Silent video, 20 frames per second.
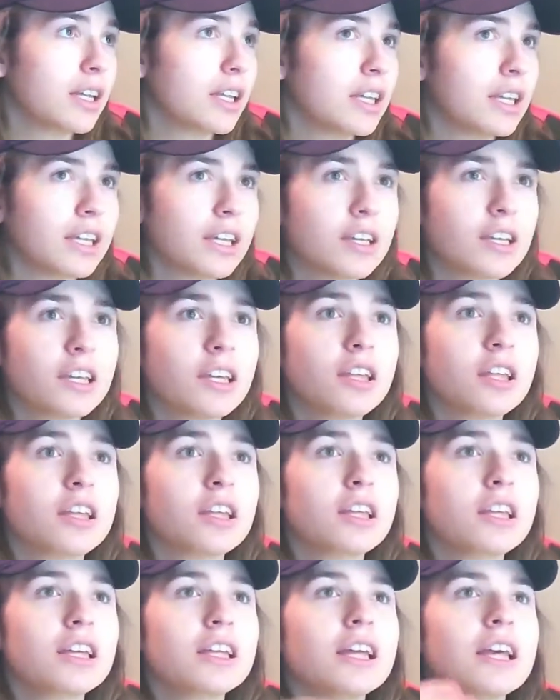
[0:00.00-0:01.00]
he
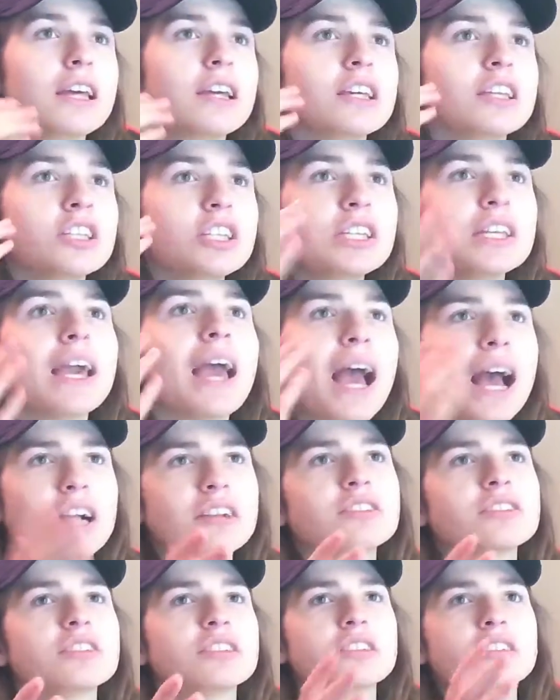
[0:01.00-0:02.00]

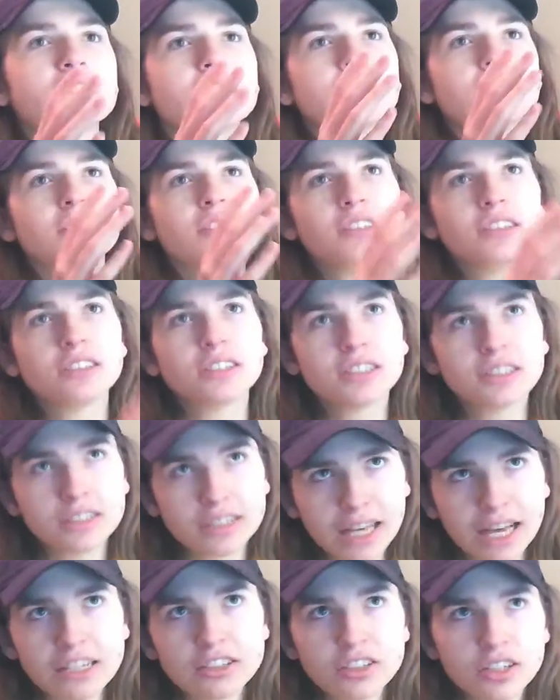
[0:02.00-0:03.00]
has to
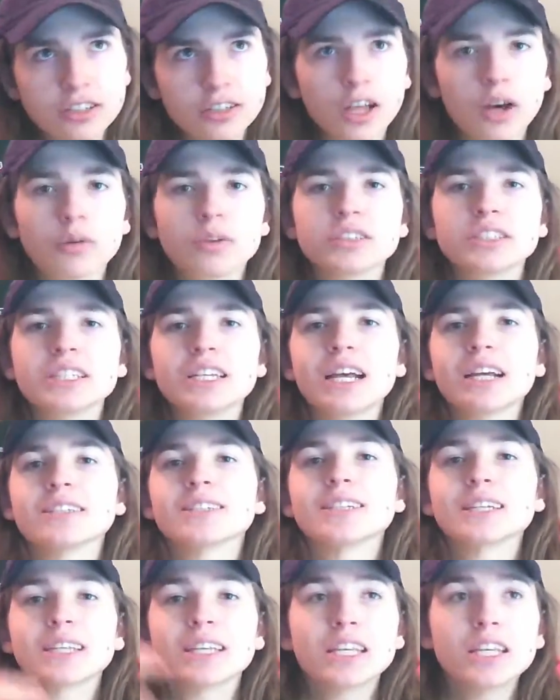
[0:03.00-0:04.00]
get to Lois, he
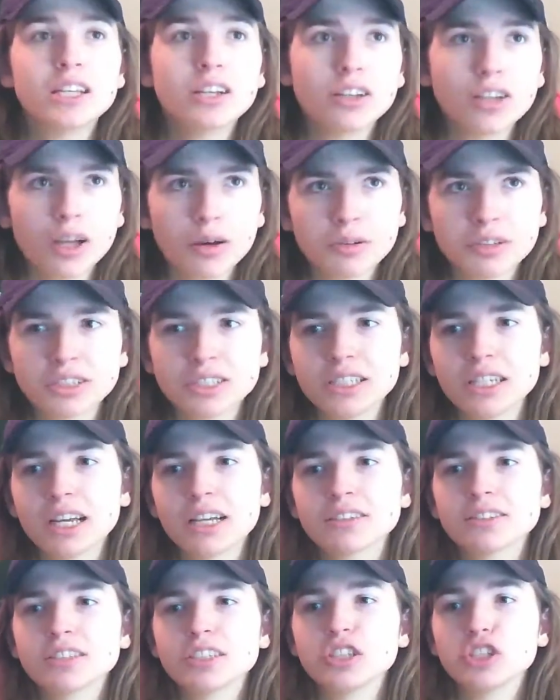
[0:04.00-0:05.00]
has to kill Lois, he
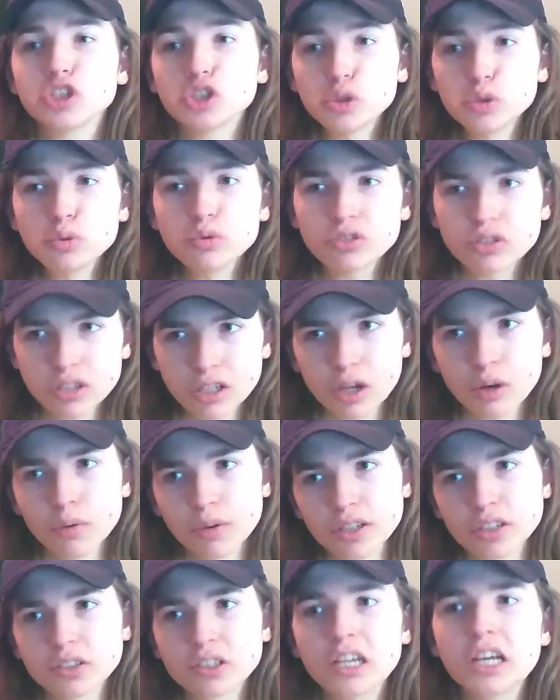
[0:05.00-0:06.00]
has to use
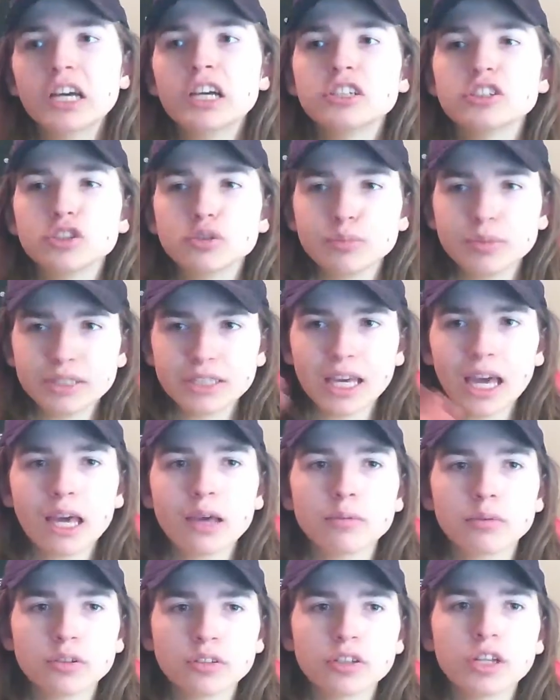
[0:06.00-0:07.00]
Lois to be
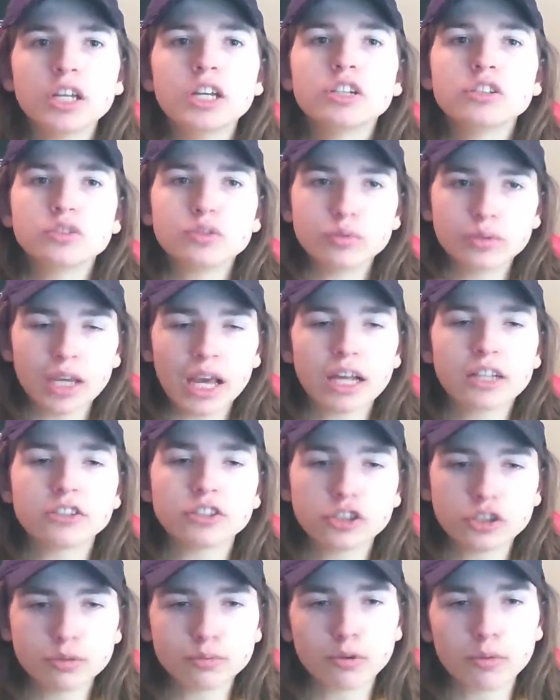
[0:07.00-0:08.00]
able to get
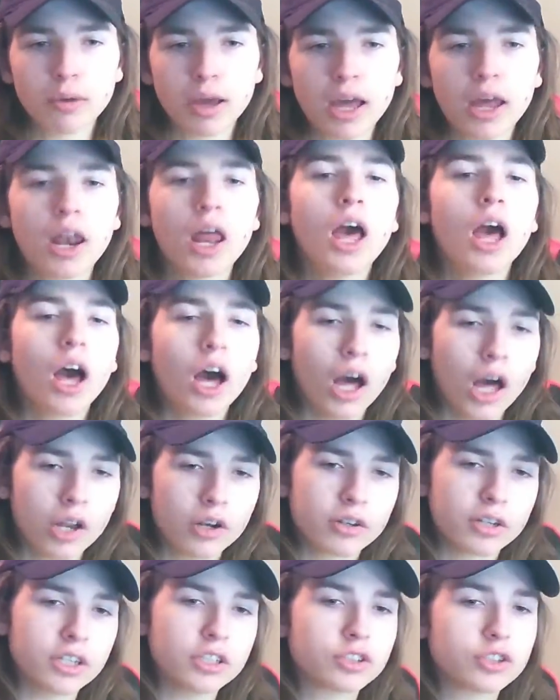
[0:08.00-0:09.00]
Superman
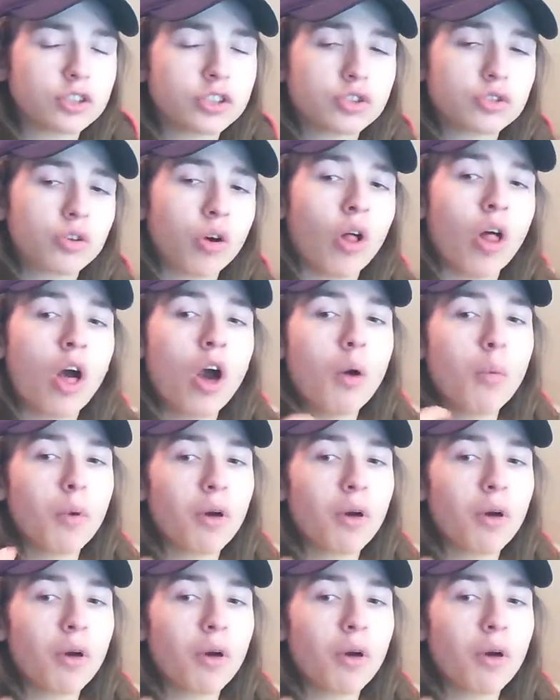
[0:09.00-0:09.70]
under his control.